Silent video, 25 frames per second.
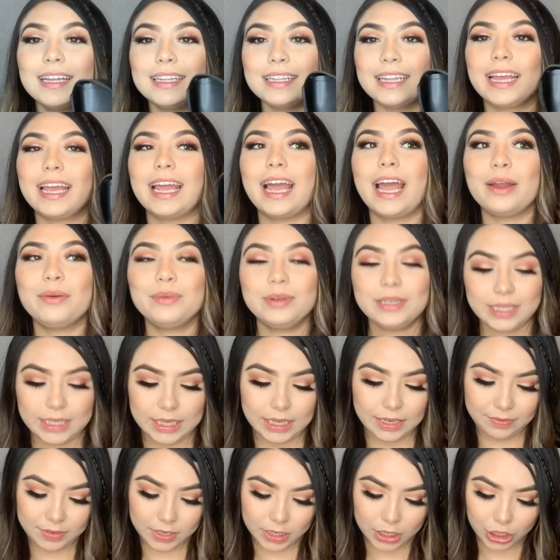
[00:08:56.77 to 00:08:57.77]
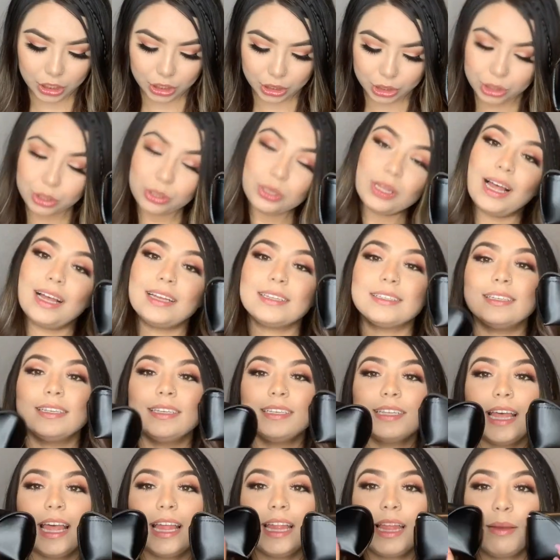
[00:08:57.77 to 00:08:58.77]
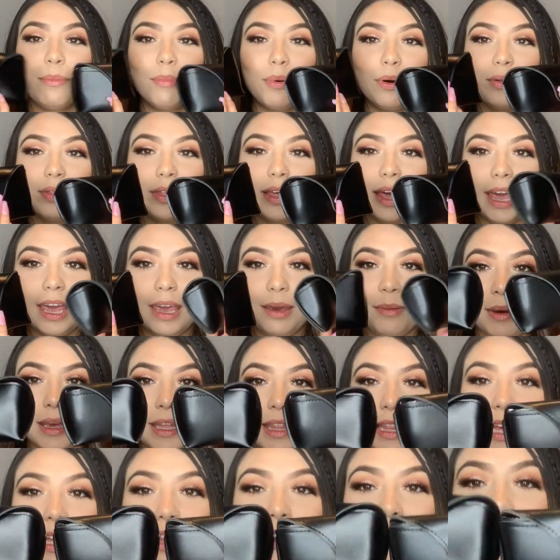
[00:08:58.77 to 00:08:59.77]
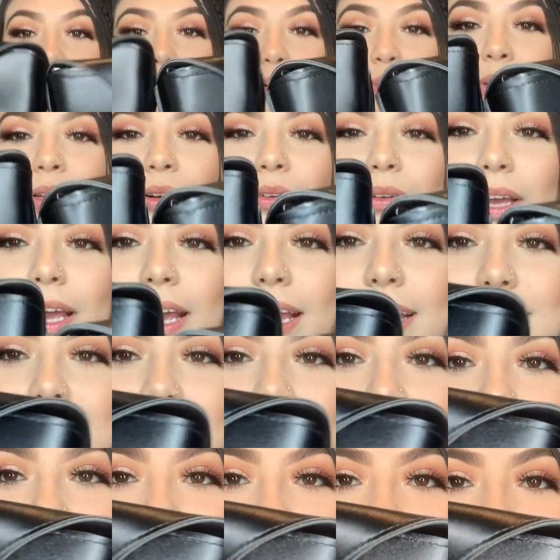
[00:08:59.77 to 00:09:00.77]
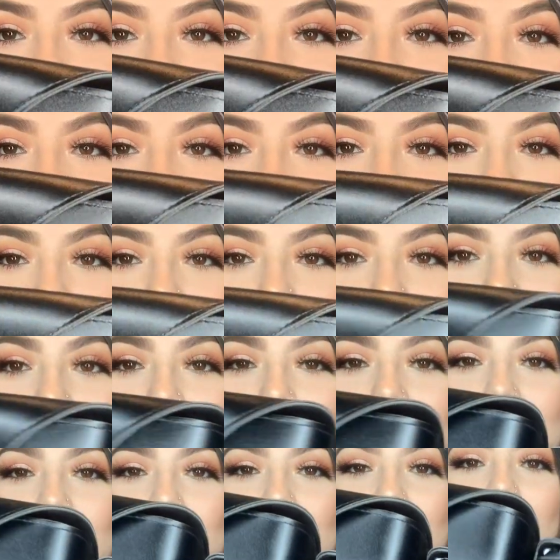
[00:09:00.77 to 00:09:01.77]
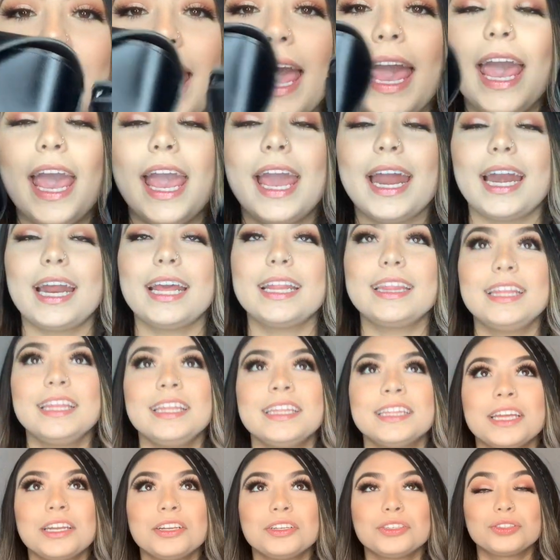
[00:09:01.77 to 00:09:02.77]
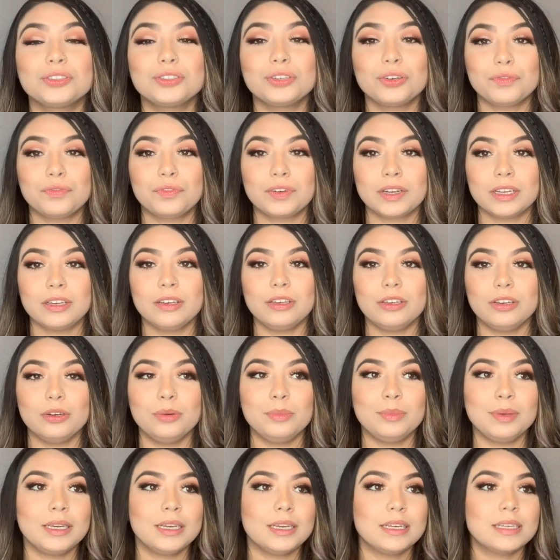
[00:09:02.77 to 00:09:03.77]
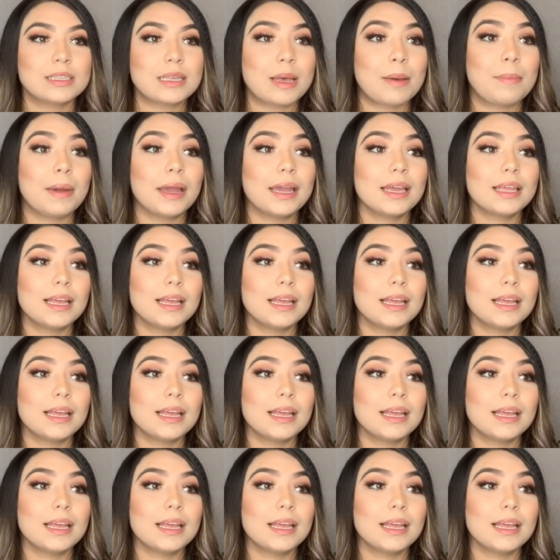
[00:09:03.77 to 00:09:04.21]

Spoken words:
Like, I received two glasses and they both came in like their own little case and they both say SHEIN on them. And I think that is so freaking cute, because my